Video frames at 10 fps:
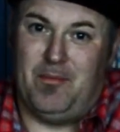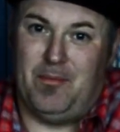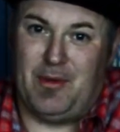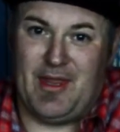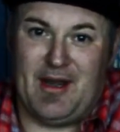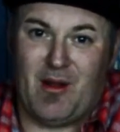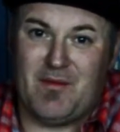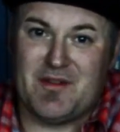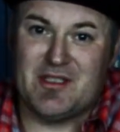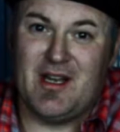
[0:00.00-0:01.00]
but then all of
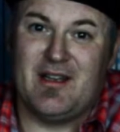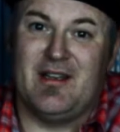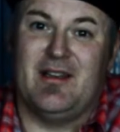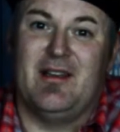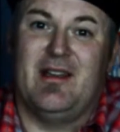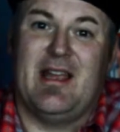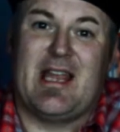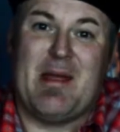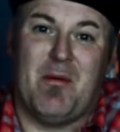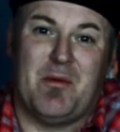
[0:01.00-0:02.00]
a sudden, it
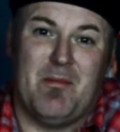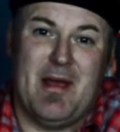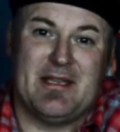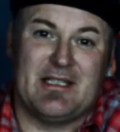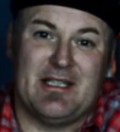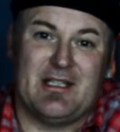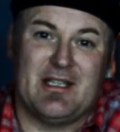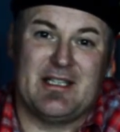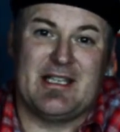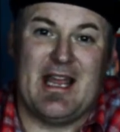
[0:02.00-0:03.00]
came up with a message
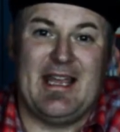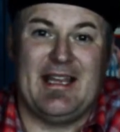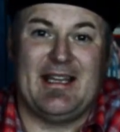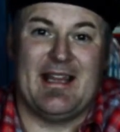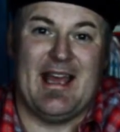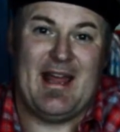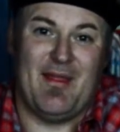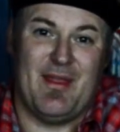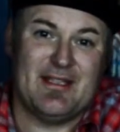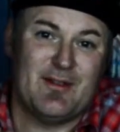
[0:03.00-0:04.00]
saying
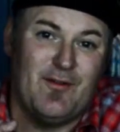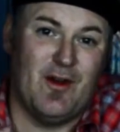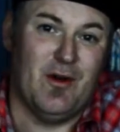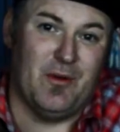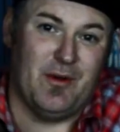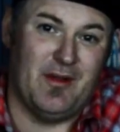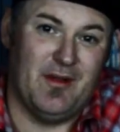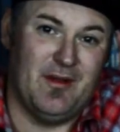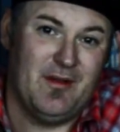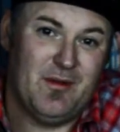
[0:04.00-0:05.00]
that this phone
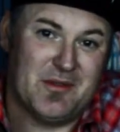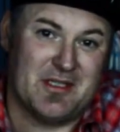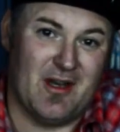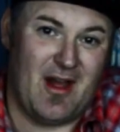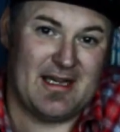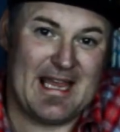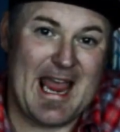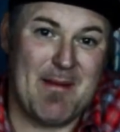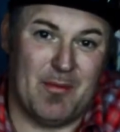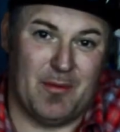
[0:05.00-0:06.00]
was not
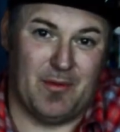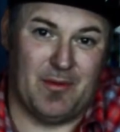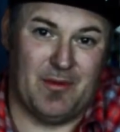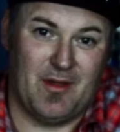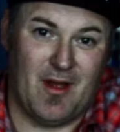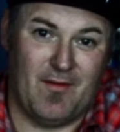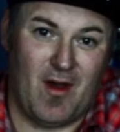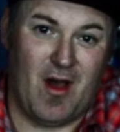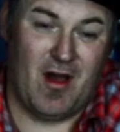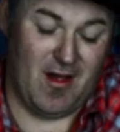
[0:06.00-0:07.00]
capable
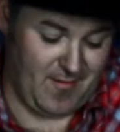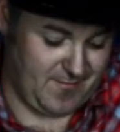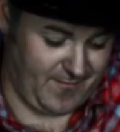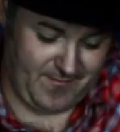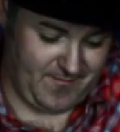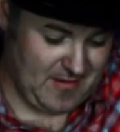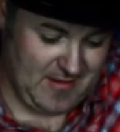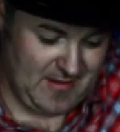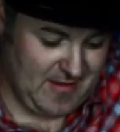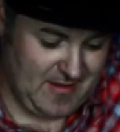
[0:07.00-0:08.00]
of
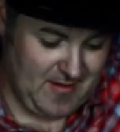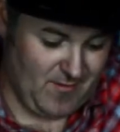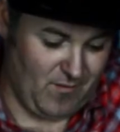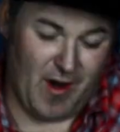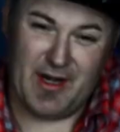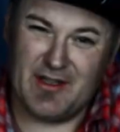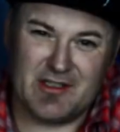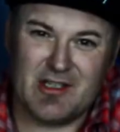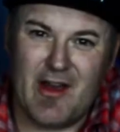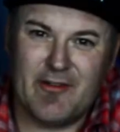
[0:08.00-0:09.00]
running the
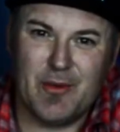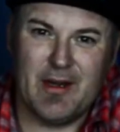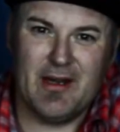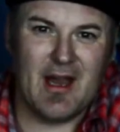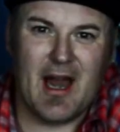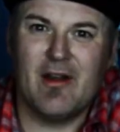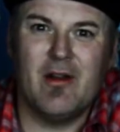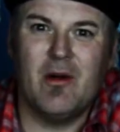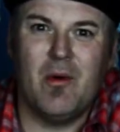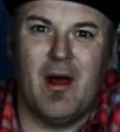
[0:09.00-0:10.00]
software. I don't
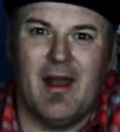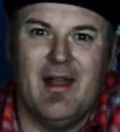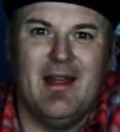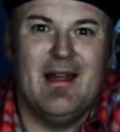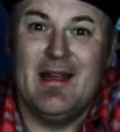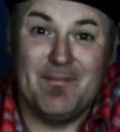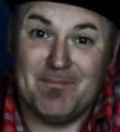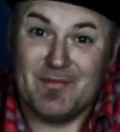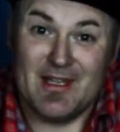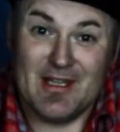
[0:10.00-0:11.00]
know what.
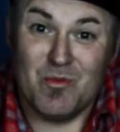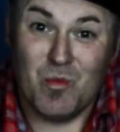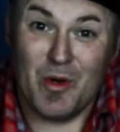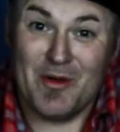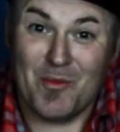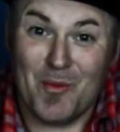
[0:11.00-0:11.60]
Wouldn't